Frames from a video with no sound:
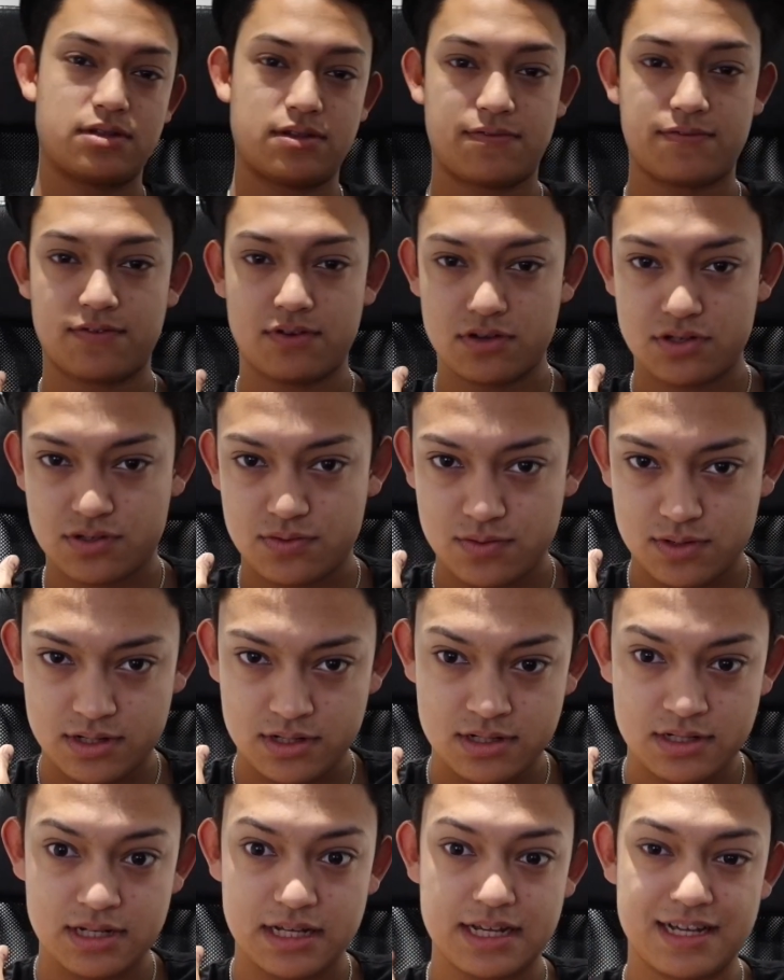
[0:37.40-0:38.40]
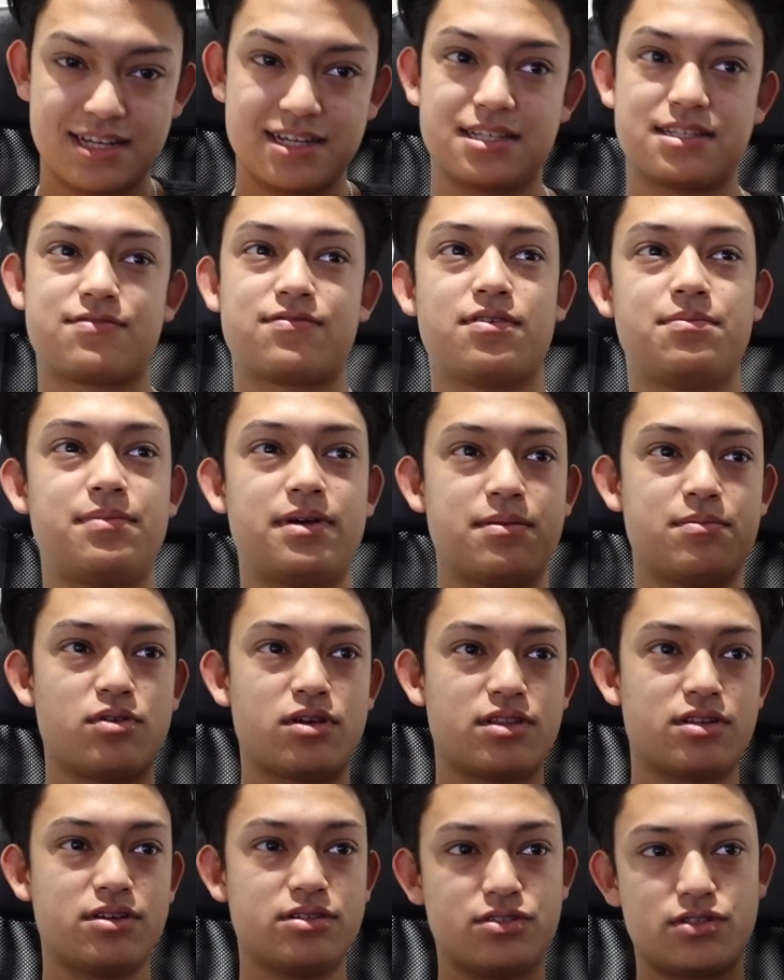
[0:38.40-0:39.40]
The first one is from my
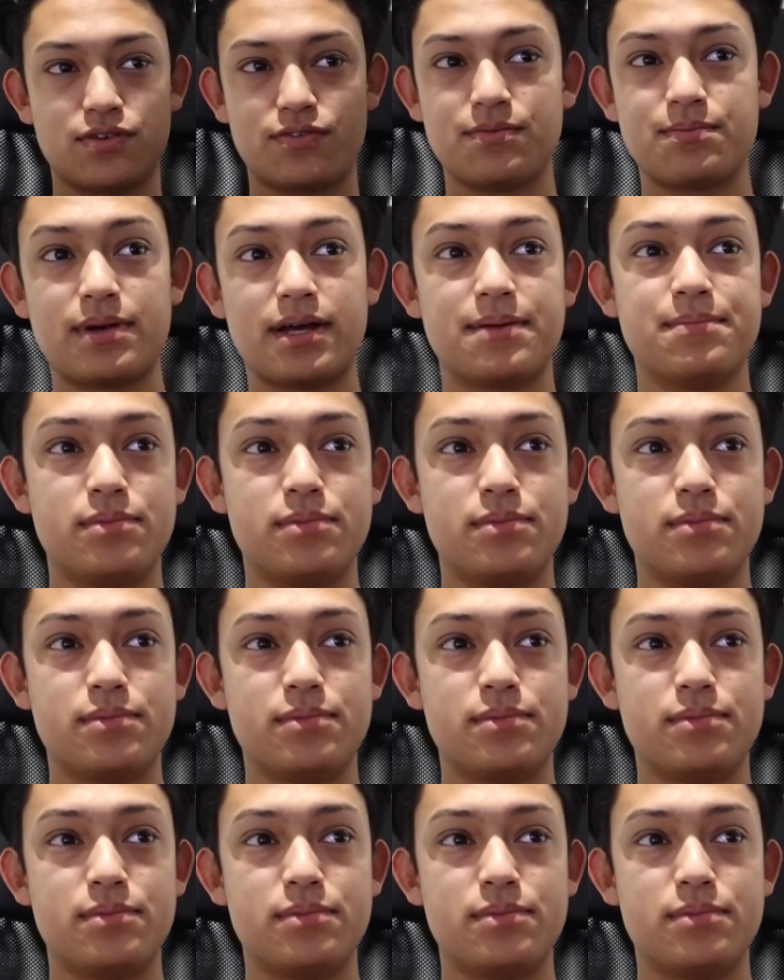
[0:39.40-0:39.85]
brother, Driven by